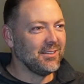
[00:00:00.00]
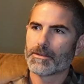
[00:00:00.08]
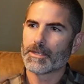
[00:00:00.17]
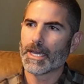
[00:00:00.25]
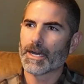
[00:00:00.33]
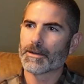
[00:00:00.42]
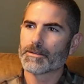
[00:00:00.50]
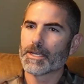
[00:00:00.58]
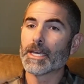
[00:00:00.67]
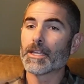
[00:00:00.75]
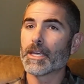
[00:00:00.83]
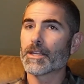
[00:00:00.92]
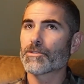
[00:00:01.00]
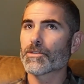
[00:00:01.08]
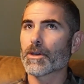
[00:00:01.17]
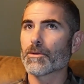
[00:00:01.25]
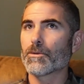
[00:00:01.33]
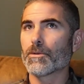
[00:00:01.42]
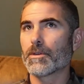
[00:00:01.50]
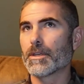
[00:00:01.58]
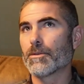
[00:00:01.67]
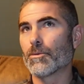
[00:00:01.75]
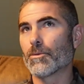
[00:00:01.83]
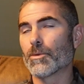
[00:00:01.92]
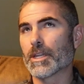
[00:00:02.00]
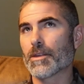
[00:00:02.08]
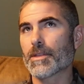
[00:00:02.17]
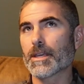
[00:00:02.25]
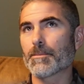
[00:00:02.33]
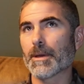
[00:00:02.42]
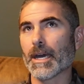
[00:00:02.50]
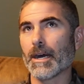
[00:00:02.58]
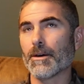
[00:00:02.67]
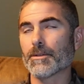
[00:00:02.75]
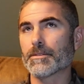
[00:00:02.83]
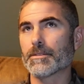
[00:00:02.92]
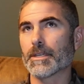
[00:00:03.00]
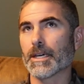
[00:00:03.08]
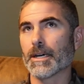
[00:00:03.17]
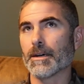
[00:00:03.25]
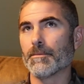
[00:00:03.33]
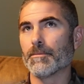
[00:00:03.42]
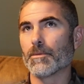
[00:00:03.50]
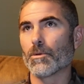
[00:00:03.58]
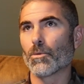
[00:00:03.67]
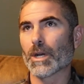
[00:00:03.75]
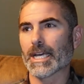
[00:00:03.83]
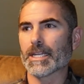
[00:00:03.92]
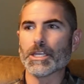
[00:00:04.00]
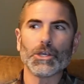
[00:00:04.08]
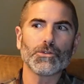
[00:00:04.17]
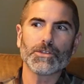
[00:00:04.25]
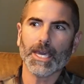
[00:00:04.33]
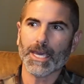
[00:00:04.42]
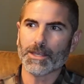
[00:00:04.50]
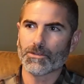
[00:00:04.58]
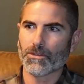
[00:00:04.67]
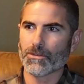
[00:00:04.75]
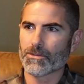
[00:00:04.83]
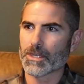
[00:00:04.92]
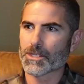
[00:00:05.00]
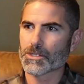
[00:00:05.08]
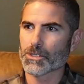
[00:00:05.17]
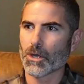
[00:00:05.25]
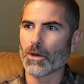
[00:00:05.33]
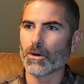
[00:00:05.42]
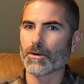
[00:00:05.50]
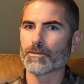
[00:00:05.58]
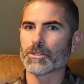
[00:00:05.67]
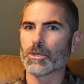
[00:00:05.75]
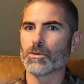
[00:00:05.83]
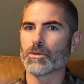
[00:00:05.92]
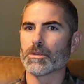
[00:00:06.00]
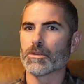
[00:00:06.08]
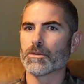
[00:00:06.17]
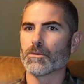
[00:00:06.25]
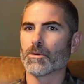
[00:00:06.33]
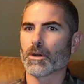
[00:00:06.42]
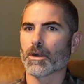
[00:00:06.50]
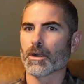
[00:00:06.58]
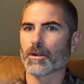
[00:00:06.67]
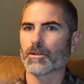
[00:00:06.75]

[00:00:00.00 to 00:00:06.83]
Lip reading: Yeah. And so when you think about what kind of use cases this solves, you are